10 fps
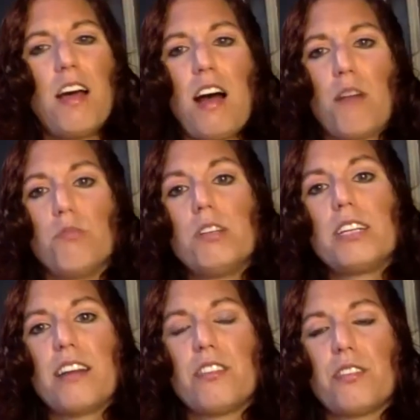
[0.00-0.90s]
really
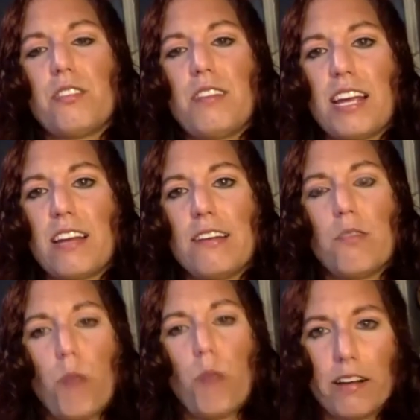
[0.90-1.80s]
understand
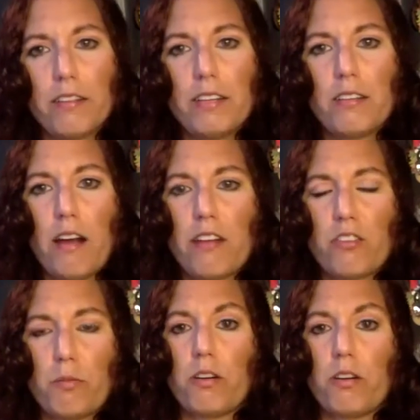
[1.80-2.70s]
where these
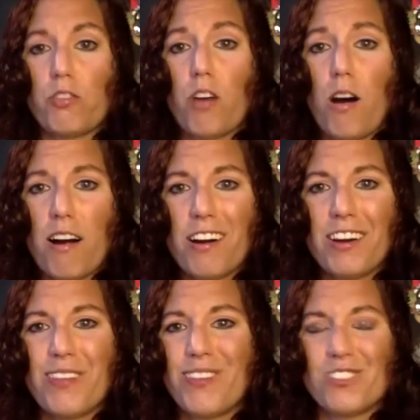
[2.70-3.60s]
entrepreneurs are in
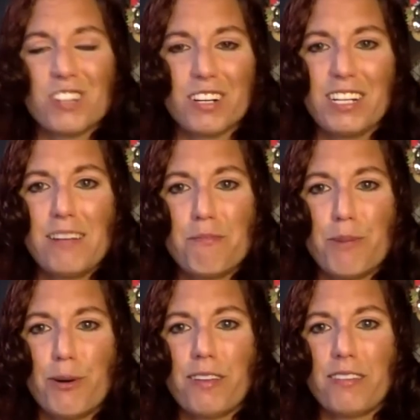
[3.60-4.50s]
their journey,
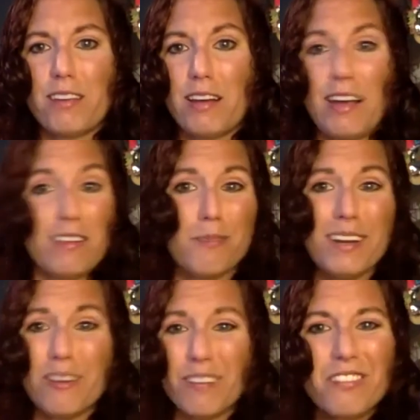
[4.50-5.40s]
both as an
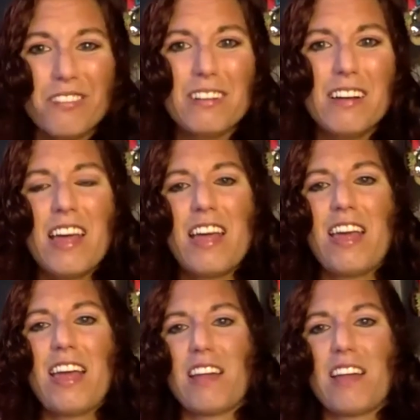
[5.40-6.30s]
individual
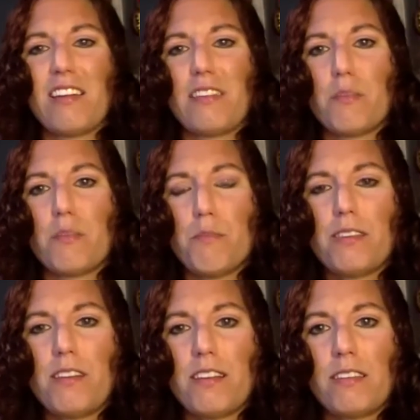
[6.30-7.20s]
and as a
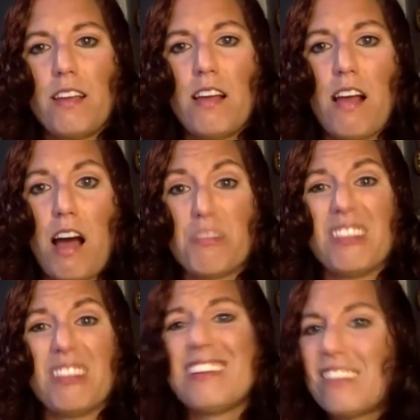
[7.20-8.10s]
business,
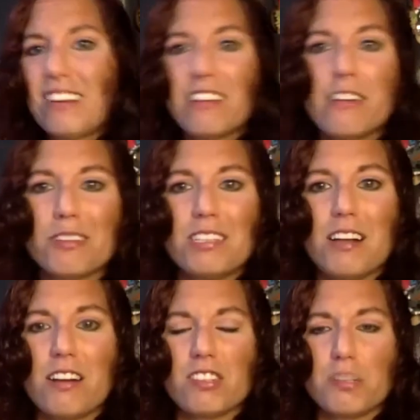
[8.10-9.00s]
listen to what the
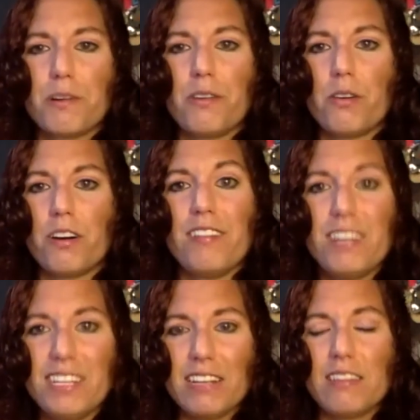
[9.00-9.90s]
entrepreneur
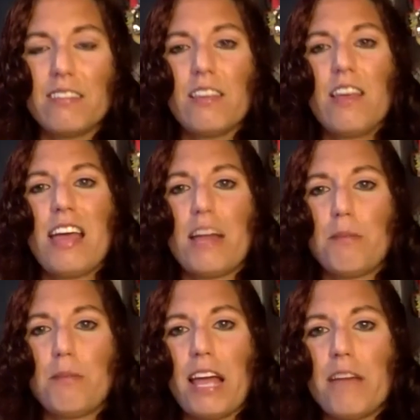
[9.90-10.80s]
needs and
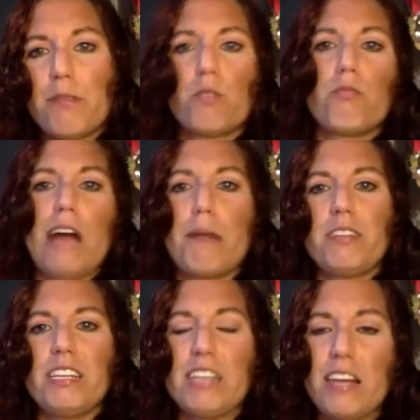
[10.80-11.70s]
be able to
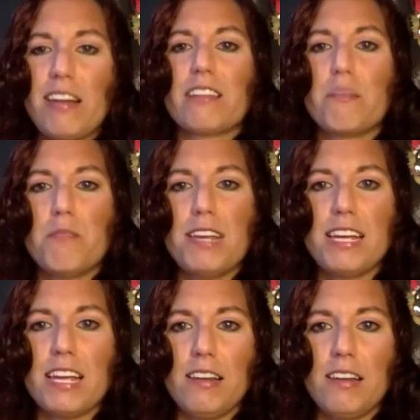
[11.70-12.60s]
rapidly connect them
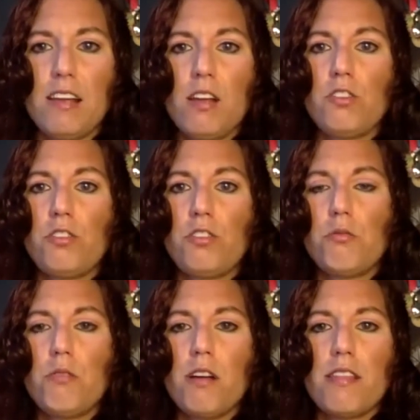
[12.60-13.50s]
in to
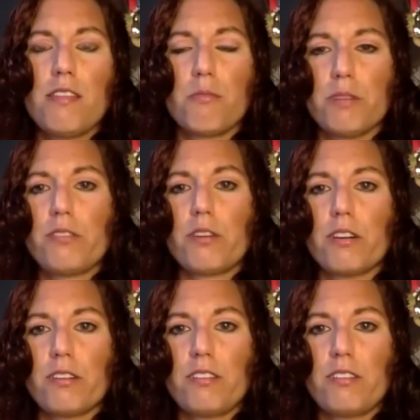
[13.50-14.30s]
the resource